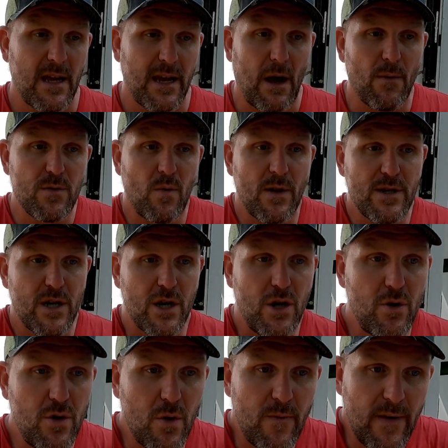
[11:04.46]
like I was watching a
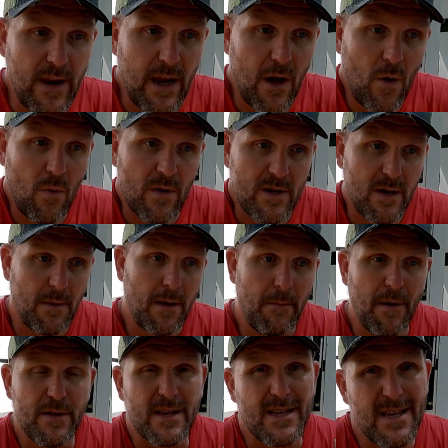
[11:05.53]
YouTube video where somebody
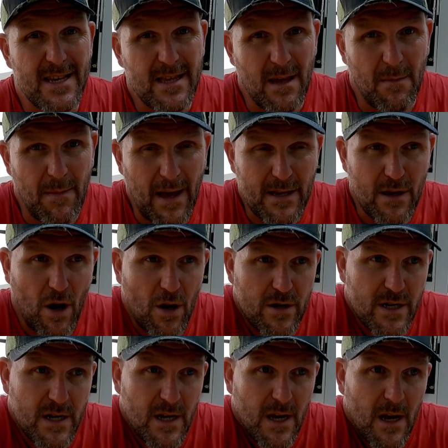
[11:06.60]
built a system as
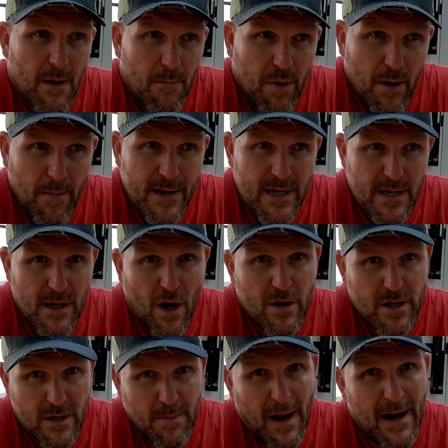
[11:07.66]
large, pretty much as
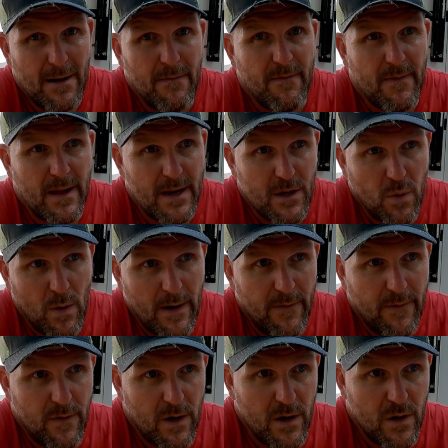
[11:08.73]
large as mine in
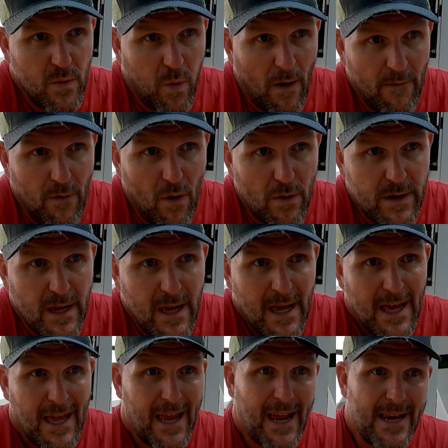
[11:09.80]
twelve volts.
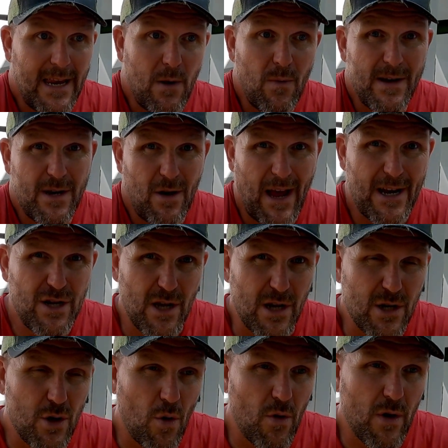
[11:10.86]
And he went to actually
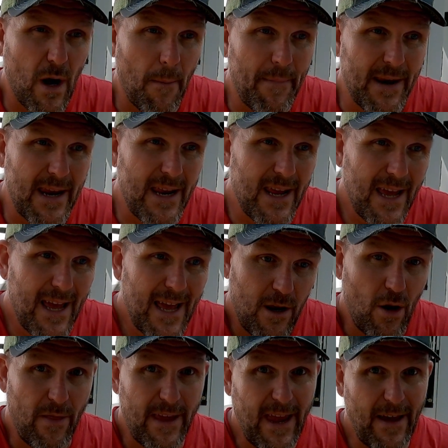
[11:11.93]
a solar company,
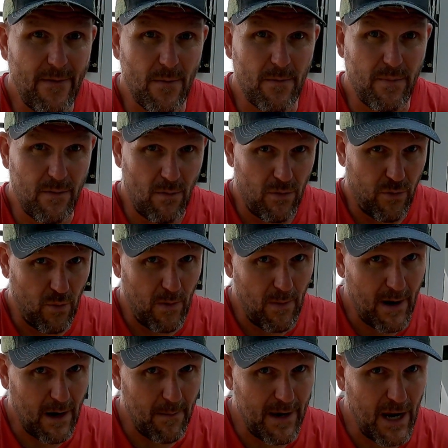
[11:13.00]
you know, they gave him three
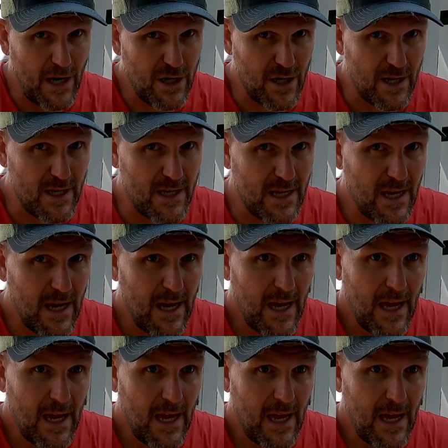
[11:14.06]
recommendations.